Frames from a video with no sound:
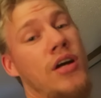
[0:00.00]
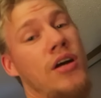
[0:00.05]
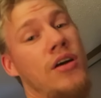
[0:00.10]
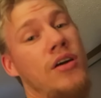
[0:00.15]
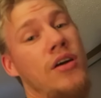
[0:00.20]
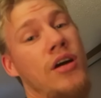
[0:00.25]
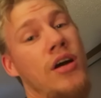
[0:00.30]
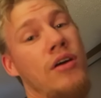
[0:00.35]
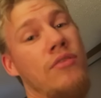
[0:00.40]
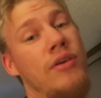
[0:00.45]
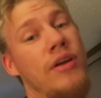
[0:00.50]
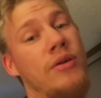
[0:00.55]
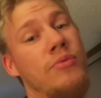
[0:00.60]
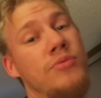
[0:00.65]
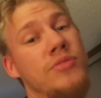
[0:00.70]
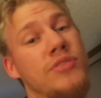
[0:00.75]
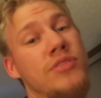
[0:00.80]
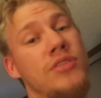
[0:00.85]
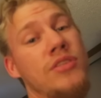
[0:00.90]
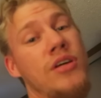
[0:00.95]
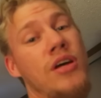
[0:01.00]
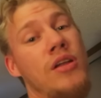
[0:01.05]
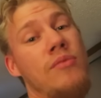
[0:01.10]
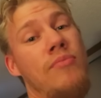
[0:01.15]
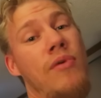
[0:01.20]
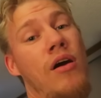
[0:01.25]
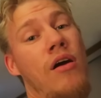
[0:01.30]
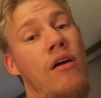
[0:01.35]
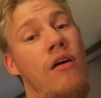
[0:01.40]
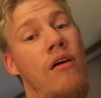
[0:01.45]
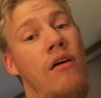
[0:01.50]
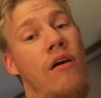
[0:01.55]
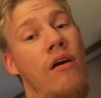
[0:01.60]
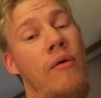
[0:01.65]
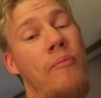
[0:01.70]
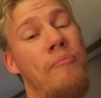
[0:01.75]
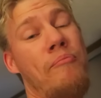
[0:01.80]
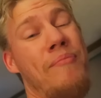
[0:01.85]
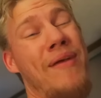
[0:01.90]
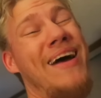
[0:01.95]
y'all. I reckon we'll see y'all tomorrow.
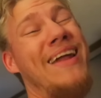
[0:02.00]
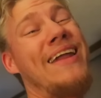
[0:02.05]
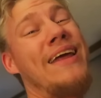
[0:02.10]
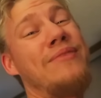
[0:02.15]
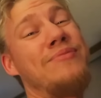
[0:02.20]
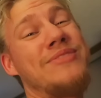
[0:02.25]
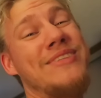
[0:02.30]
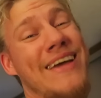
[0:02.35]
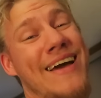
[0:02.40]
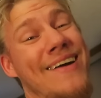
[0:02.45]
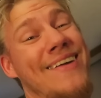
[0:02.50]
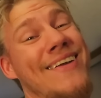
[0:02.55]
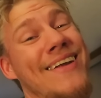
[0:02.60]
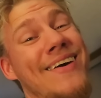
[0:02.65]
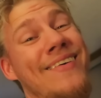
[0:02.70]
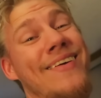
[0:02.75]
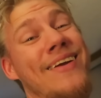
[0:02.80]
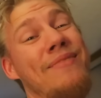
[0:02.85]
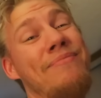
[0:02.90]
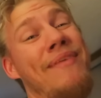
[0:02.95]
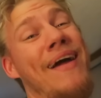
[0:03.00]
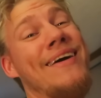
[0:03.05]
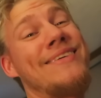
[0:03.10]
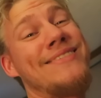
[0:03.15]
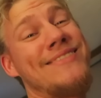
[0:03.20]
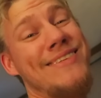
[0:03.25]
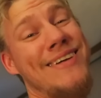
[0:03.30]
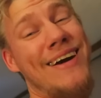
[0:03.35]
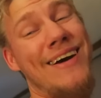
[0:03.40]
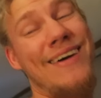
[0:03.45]
My name is Outlaw, and I'm out,